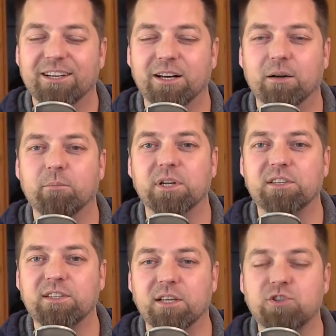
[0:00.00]
But
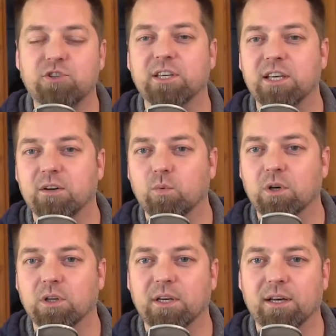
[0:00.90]
essentially, it
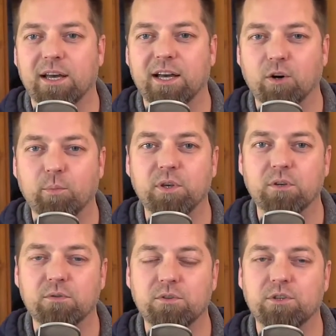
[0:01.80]
will help
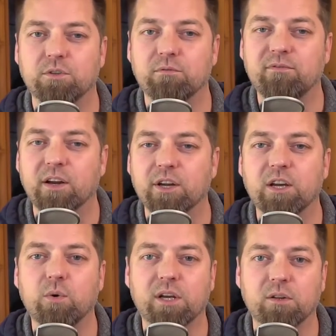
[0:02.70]
you to very
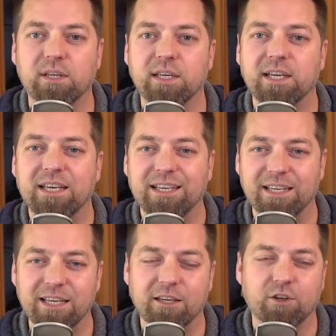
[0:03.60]
quickly
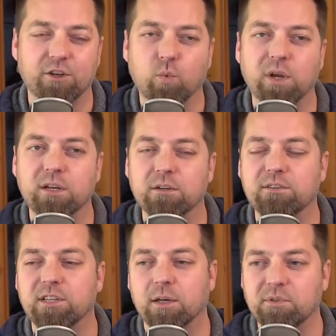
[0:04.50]
get your Windows
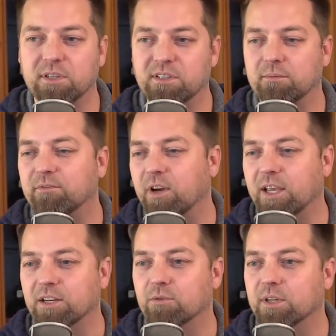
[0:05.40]
subsystem for
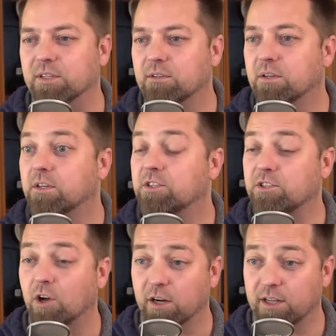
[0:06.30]
Android
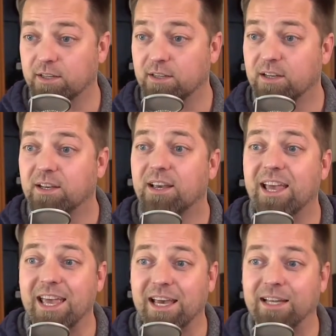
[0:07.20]
started
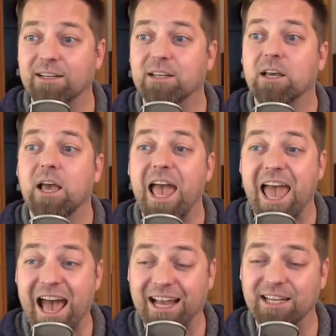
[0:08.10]
and
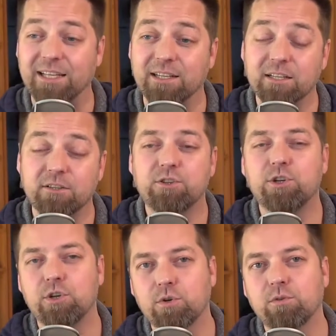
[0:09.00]
added
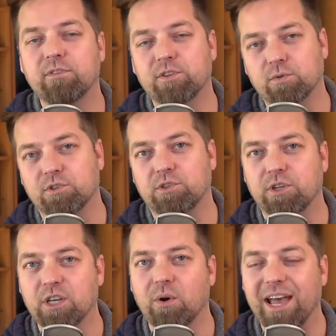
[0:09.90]
to Visual
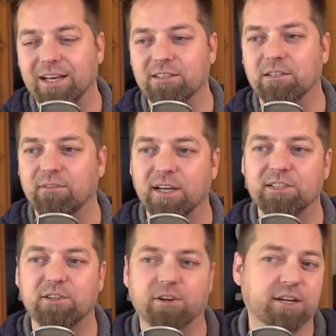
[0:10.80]
Studio as a device
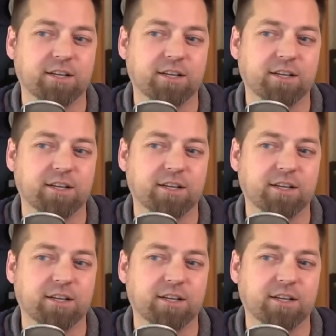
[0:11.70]
target.